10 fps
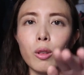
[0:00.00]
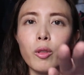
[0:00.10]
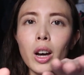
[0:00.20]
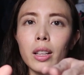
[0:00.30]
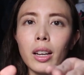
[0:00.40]

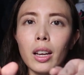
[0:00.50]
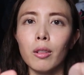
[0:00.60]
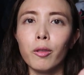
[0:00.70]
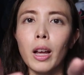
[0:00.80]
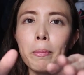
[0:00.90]
you've got
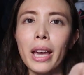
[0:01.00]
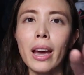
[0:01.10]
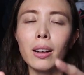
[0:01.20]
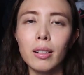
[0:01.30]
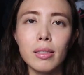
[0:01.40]
kind of floppy
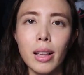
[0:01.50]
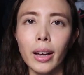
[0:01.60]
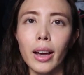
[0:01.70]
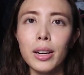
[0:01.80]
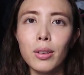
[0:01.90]
ankles
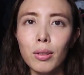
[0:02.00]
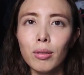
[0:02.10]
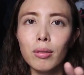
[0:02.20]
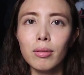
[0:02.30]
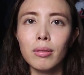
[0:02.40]
like I
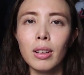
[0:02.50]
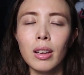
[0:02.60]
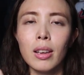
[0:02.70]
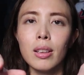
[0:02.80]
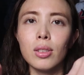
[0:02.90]
do,
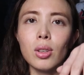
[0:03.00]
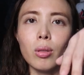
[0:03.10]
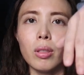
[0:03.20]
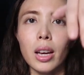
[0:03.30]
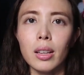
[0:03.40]

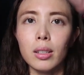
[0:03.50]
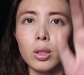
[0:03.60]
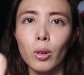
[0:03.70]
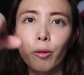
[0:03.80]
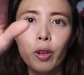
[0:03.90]
so that
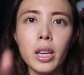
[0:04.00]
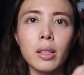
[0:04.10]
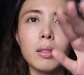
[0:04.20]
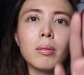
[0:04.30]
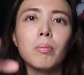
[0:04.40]
your
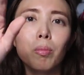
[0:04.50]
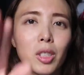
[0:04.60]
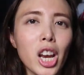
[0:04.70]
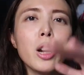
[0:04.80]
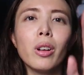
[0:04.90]
feet
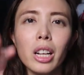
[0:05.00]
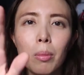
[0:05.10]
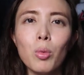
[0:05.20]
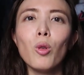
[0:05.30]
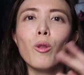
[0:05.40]

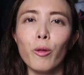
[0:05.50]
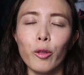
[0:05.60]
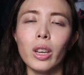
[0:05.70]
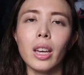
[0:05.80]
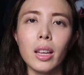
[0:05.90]
generally move
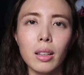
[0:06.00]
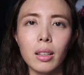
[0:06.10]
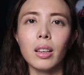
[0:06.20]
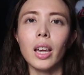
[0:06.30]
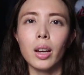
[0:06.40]

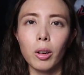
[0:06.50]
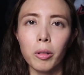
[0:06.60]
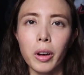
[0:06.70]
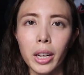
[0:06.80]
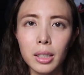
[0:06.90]
in a
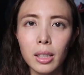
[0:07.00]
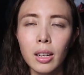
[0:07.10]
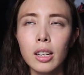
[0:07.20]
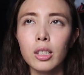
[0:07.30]
correct